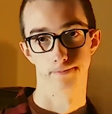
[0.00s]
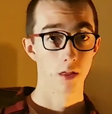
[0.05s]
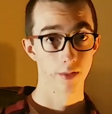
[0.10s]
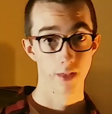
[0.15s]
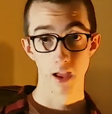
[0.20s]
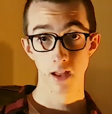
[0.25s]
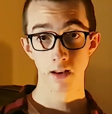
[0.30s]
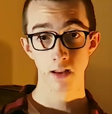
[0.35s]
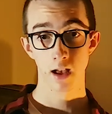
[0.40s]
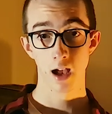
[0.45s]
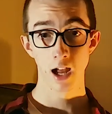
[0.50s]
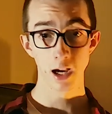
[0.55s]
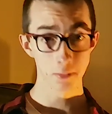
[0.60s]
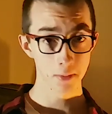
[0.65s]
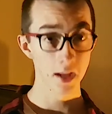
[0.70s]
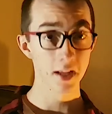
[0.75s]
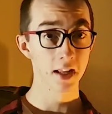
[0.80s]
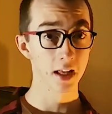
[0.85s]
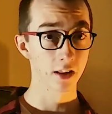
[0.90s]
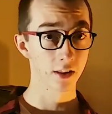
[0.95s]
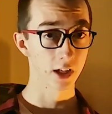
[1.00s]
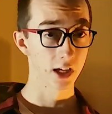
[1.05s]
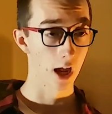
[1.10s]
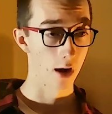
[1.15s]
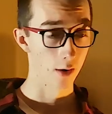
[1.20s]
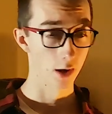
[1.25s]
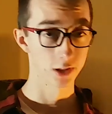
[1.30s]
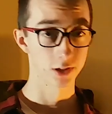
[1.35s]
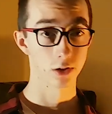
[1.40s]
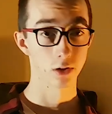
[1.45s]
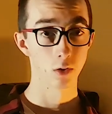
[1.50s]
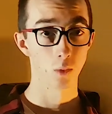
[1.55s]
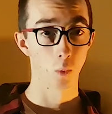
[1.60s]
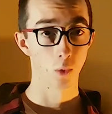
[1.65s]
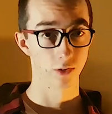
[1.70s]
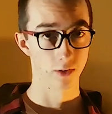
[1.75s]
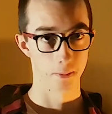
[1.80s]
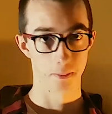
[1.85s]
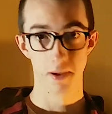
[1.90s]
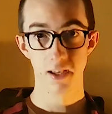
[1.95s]
Then animating the character
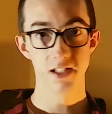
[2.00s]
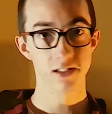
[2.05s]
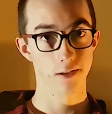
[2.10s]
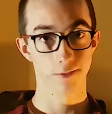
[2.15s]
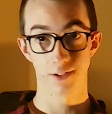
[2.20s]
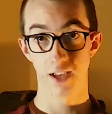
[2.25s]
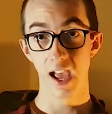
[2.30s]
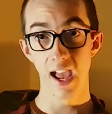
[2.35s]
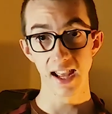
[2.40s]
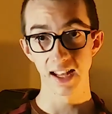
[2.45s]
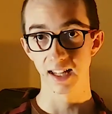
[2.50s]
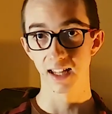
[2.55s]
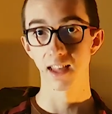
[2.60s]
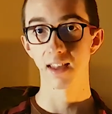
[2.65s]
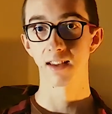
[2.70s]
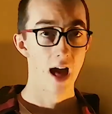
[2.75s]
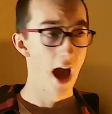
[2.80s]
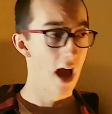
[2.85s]
was a piece of cake.